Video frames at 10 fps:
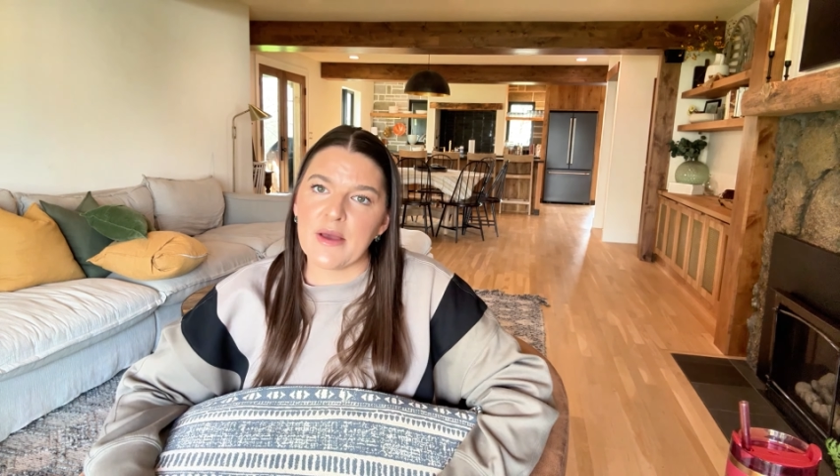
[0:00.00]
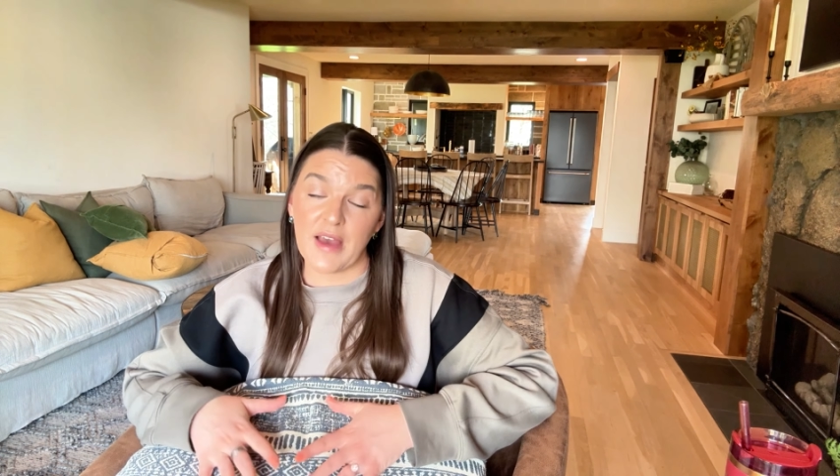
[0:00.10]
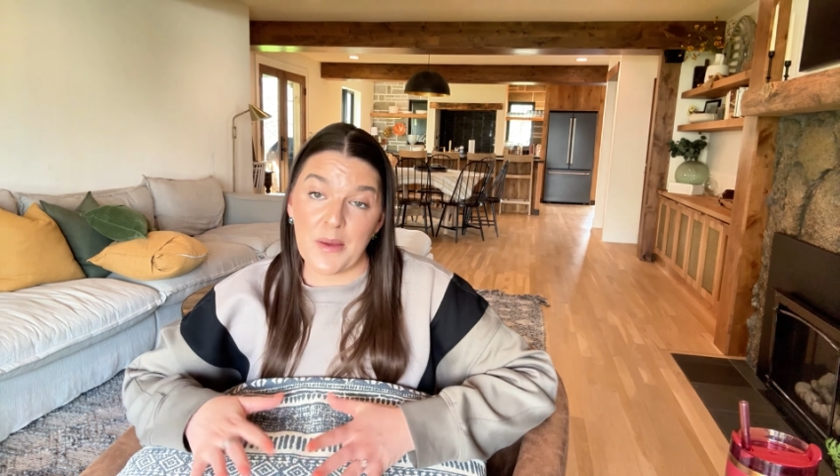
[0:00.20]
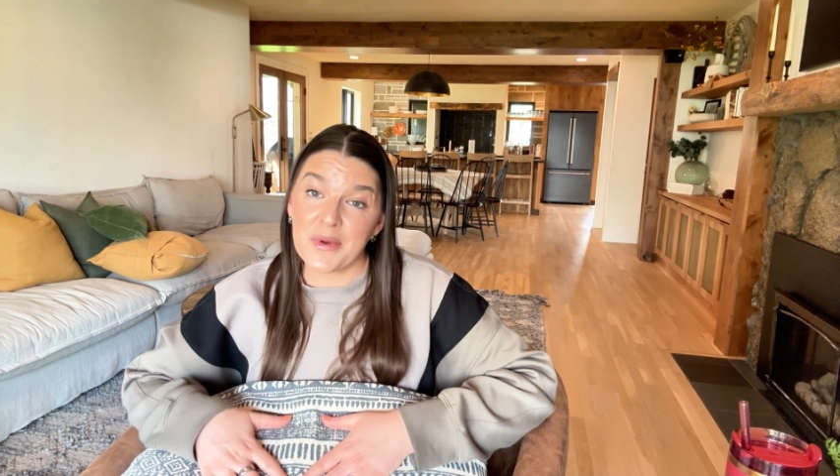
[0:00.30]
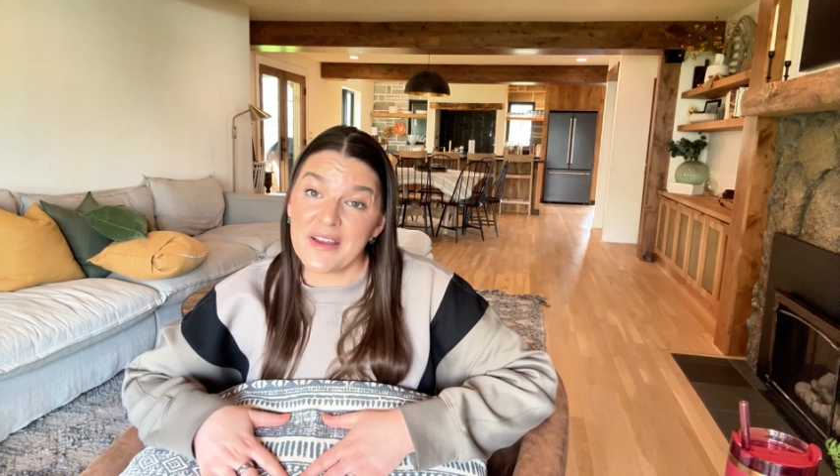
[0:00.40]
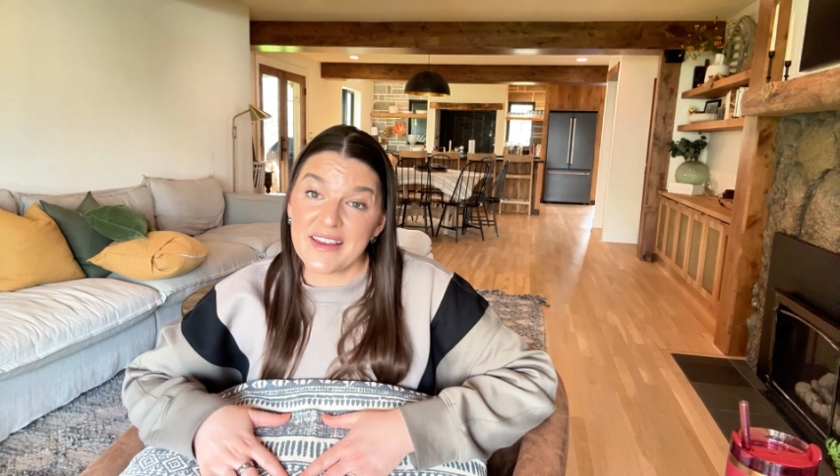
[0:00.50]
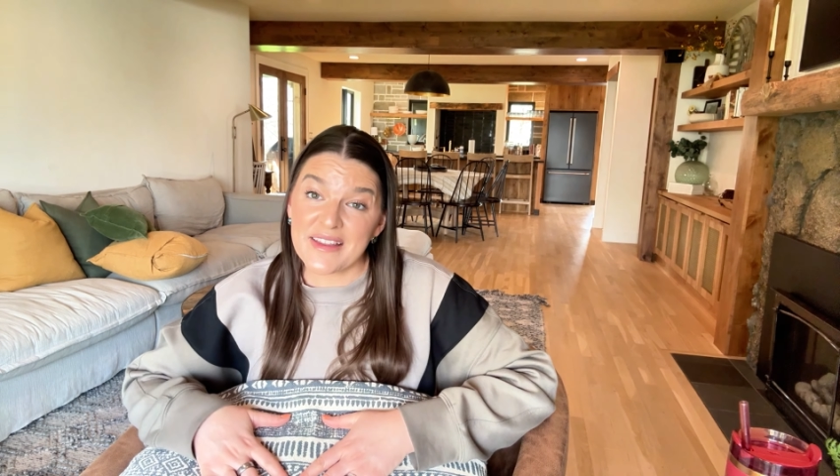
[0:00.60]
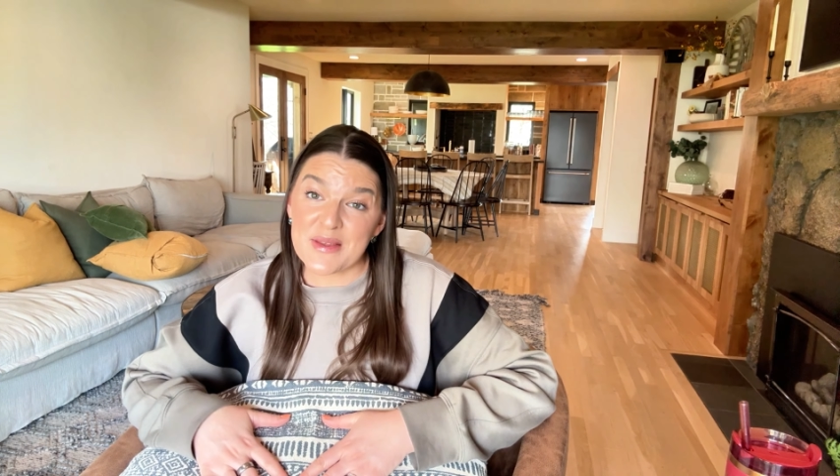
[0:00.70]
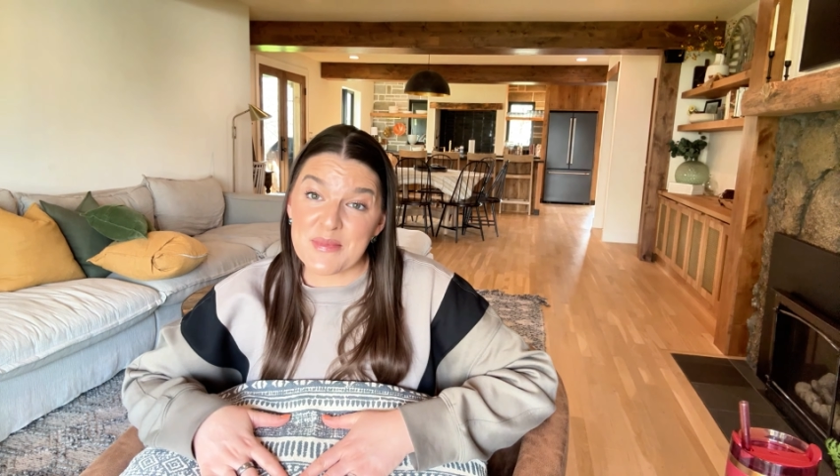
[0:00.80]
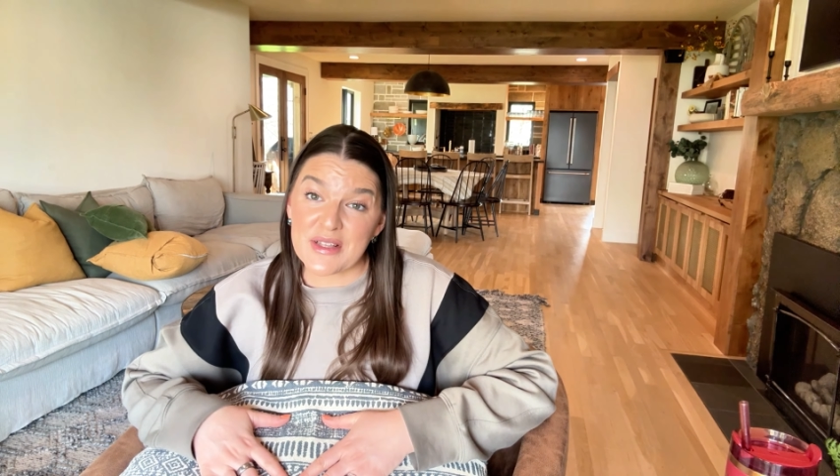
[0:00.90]
fabric in
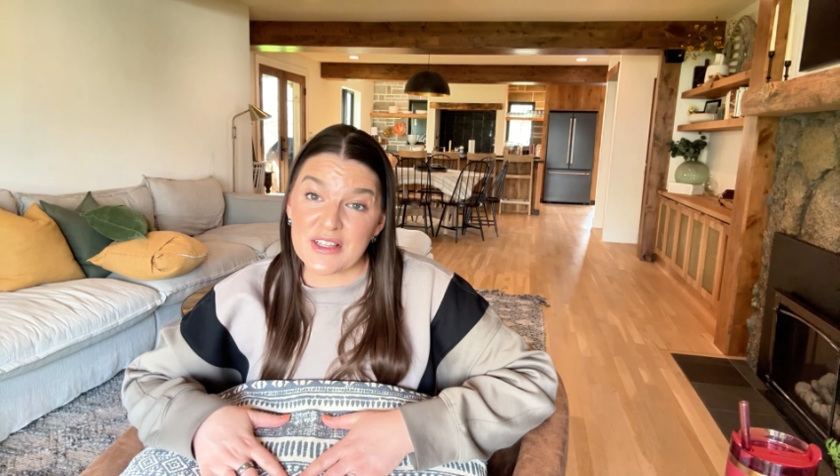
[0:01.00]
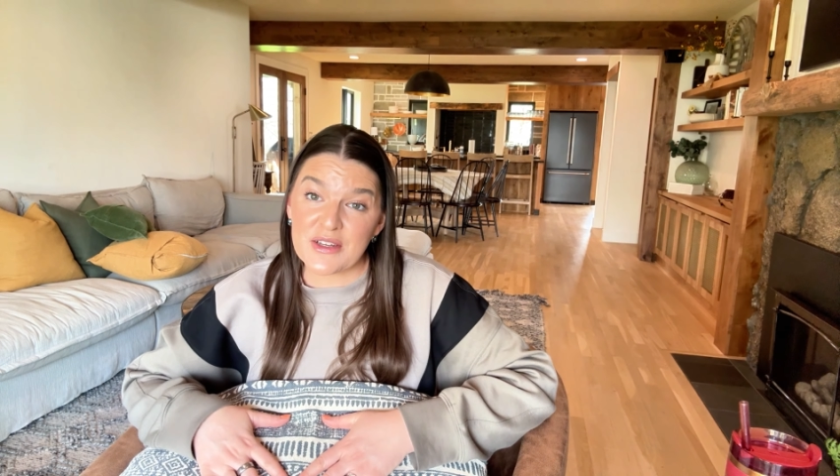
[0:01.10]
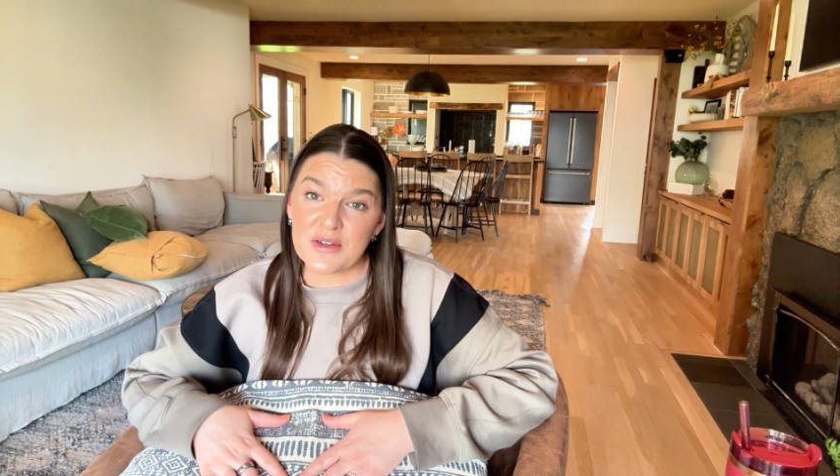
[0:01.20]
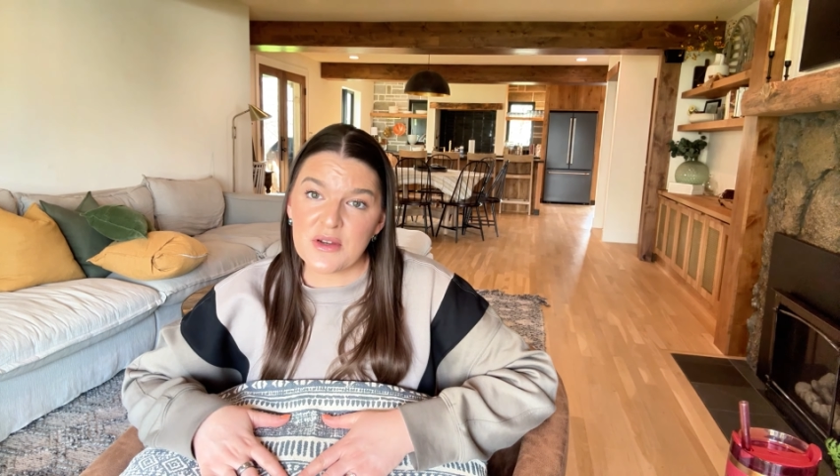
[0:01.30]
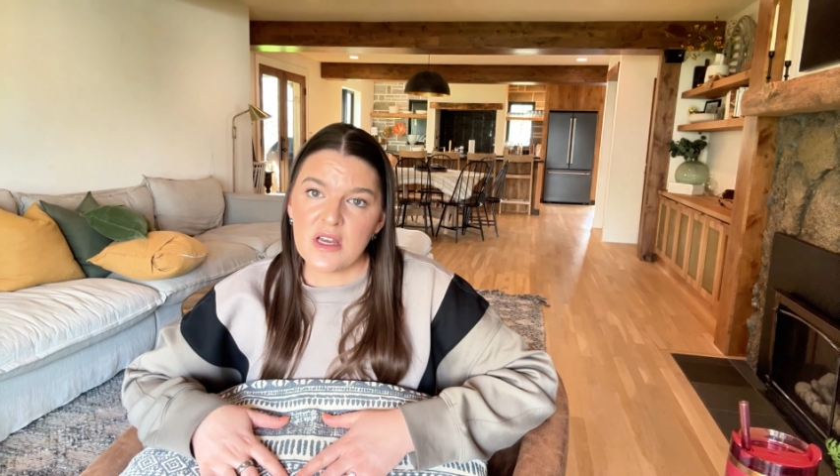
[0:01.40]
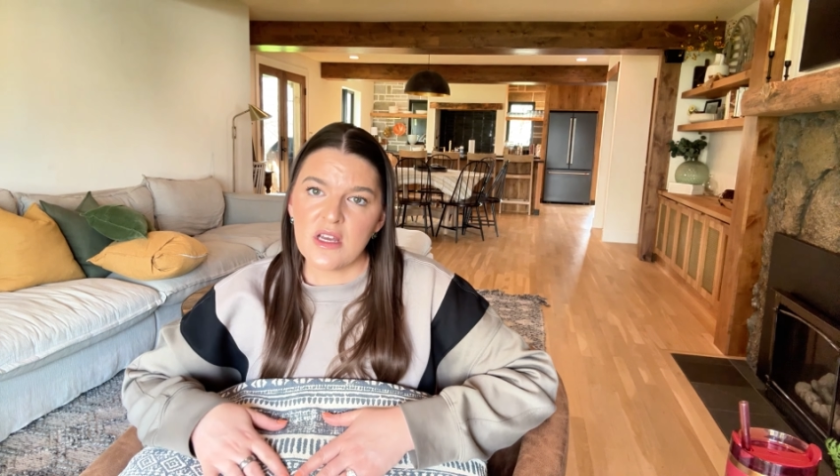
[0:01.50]
the pillow.